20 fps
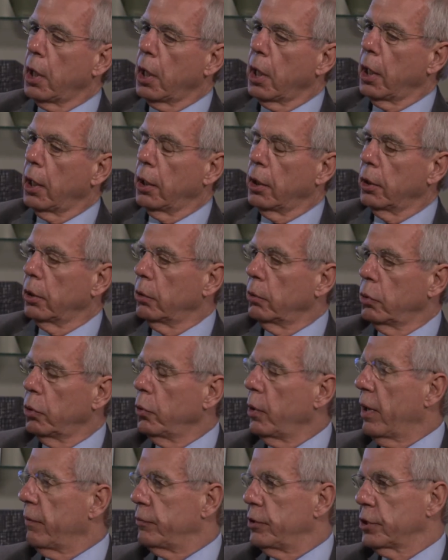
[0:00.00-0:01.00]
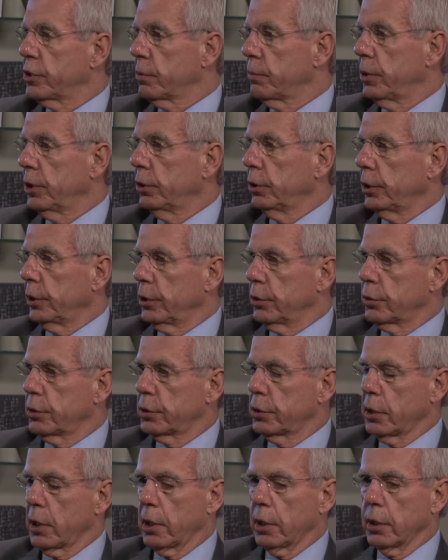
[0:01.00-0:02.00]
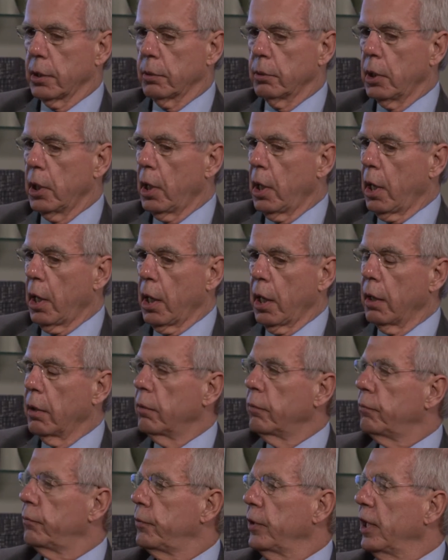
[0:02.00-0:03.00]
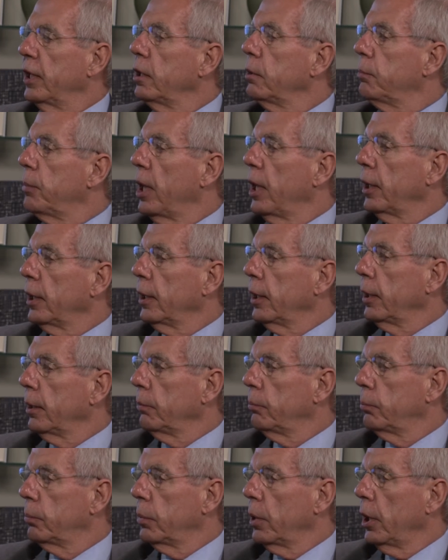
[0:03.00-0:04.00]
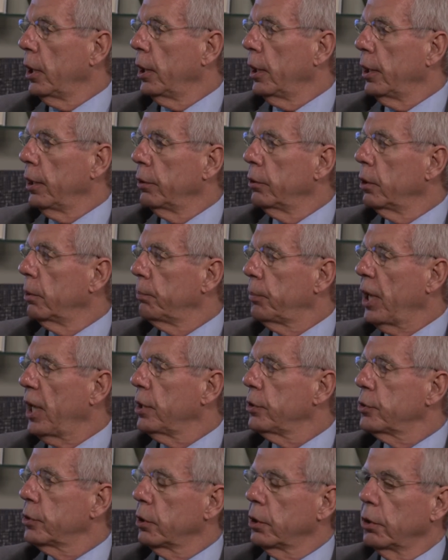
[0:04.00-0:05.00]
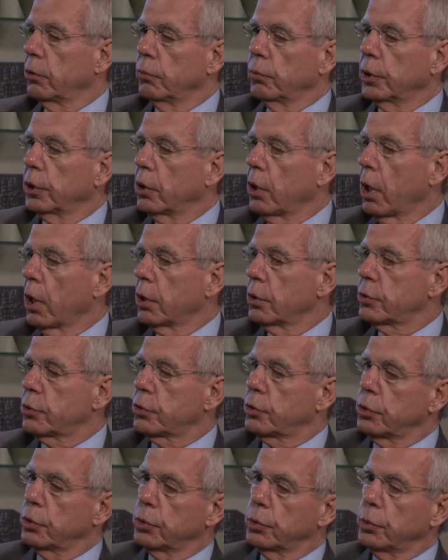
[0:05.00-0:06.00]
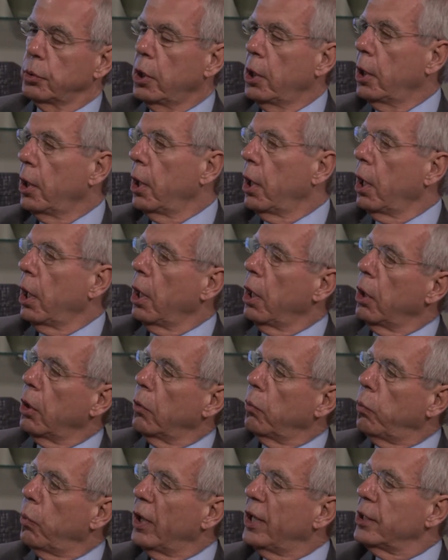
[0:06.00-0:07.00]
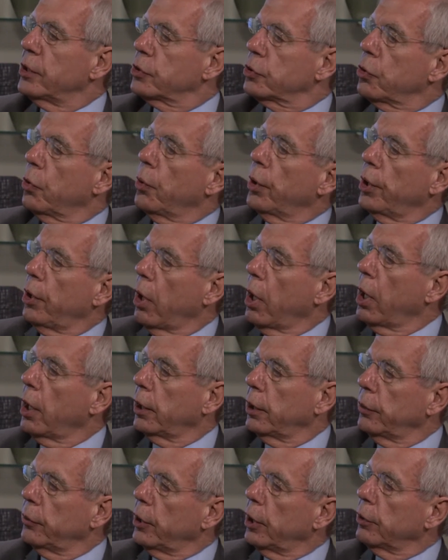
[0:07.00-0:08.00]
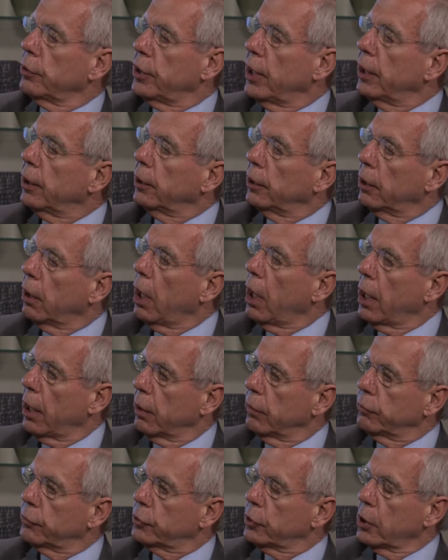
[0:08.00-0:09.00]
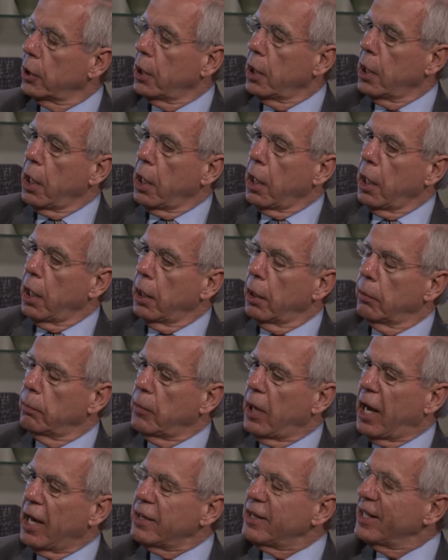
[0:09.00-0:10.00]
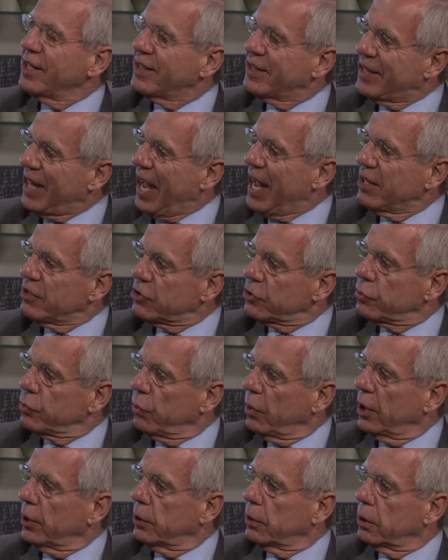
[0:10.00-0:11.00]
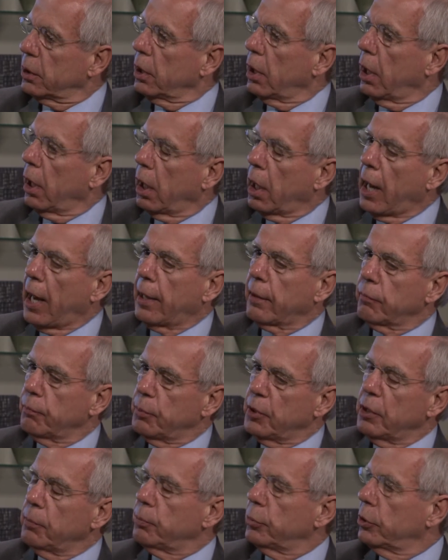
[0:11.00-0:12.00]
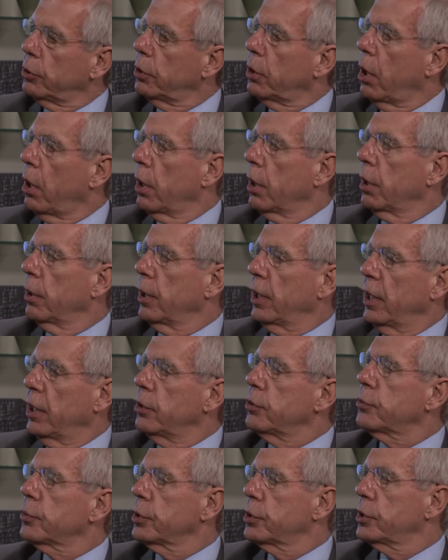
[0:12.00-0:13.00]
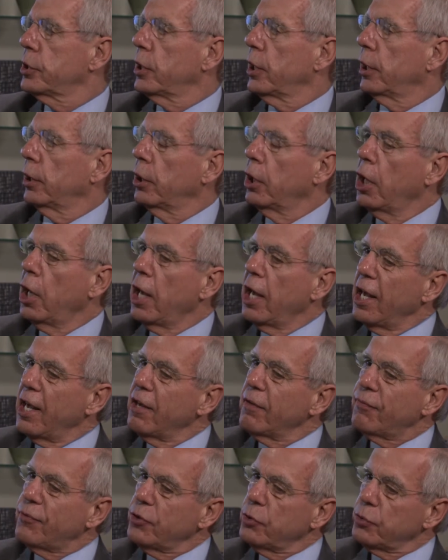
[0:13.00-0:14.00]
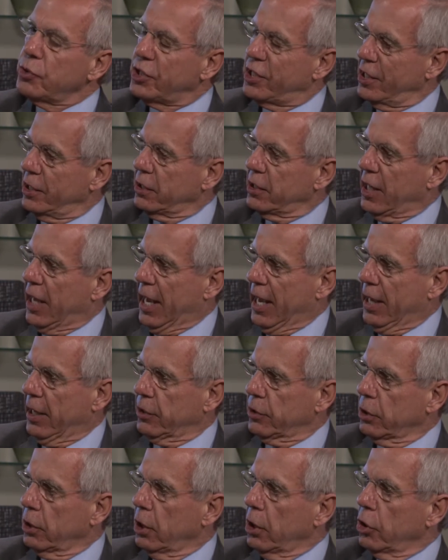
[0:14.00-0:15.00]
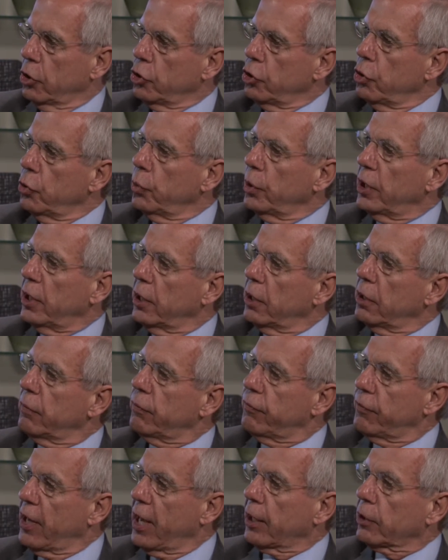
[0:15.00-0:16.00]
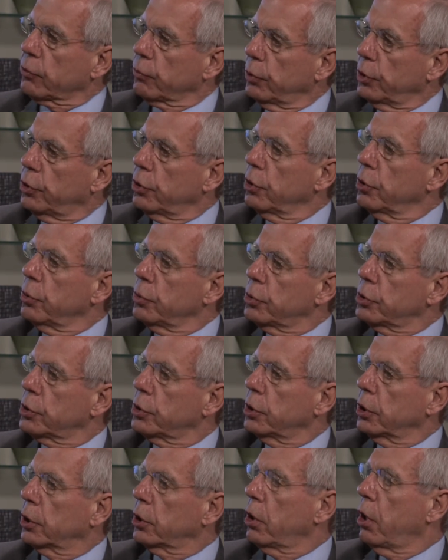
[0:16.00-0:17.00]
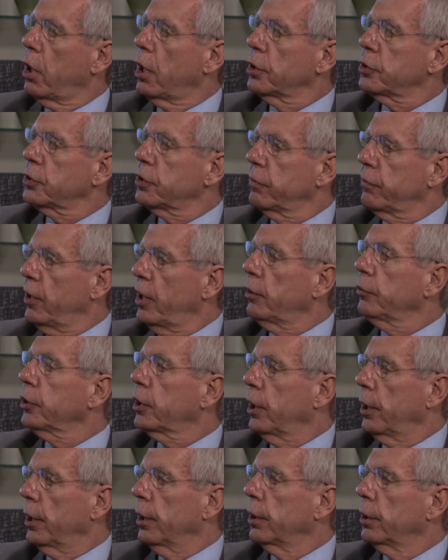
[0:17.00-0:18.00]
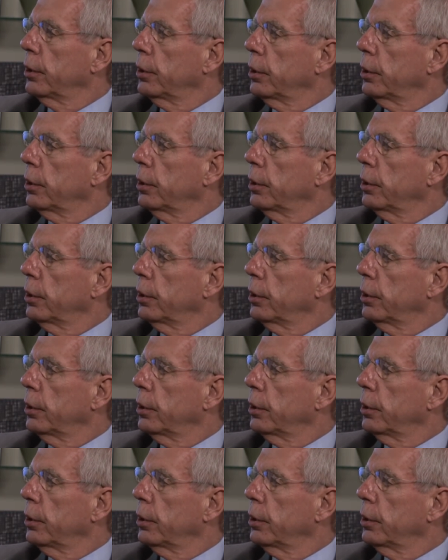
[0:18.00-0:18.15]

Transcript: who have disabilities, of anybody in the patient in regards to what is going on in their daily lives? I think that's what a lot of people are interested in. If you did that, you would in effect reduce the cost of healthcare.